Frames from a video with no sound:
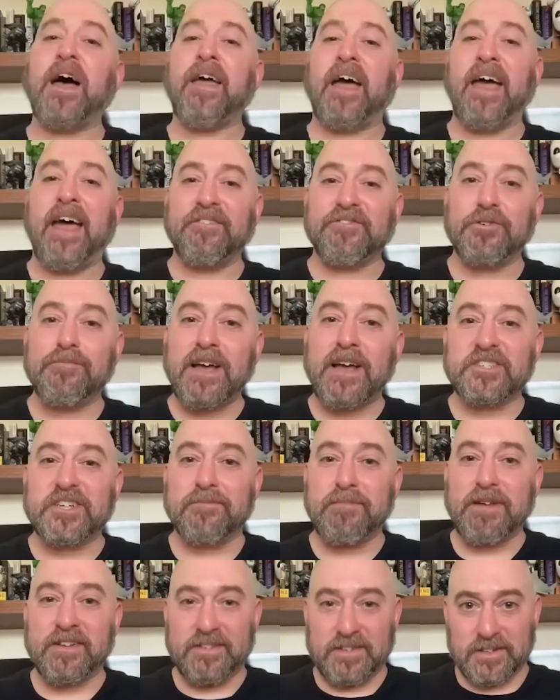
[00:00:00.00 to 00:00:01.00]
I have to imagine,
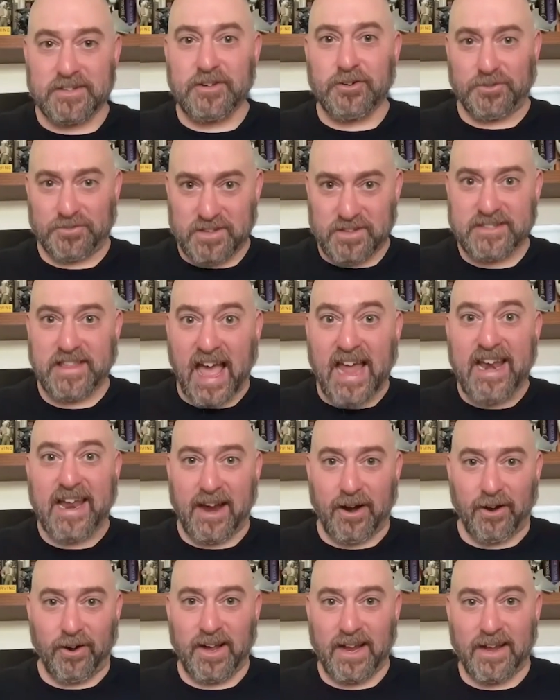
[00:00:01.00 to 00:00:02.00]
I mean, that
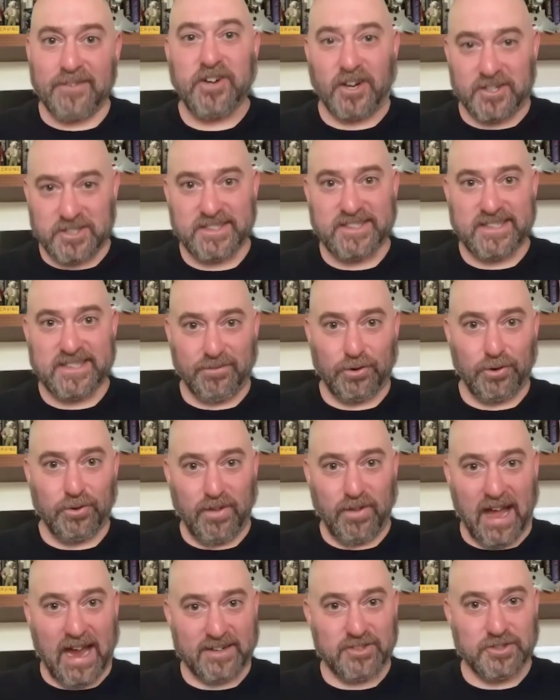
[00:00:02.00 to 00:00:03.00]
era, I've talked to
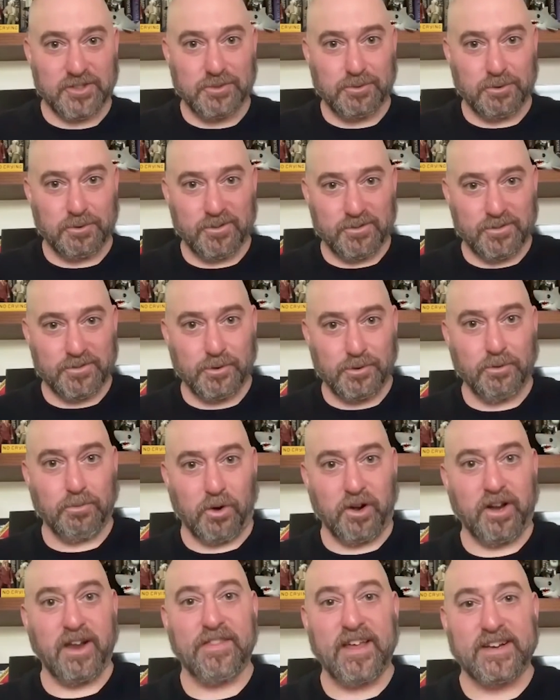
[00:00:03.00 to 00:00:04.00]
several actors who were
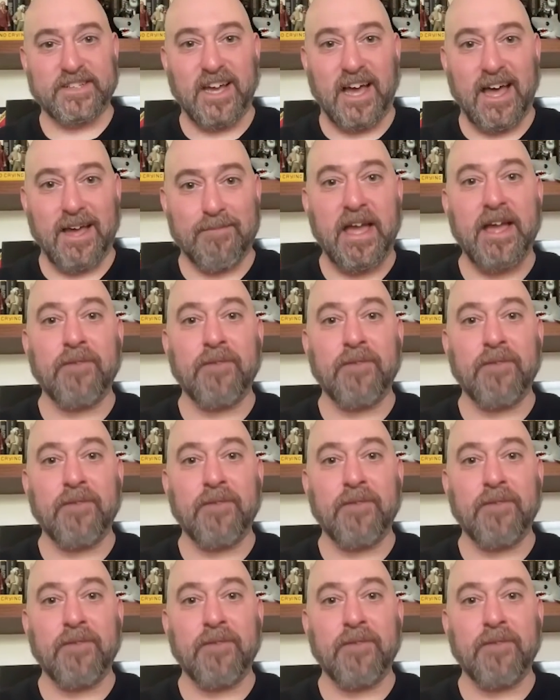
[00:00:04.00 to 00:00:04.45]
working at that time,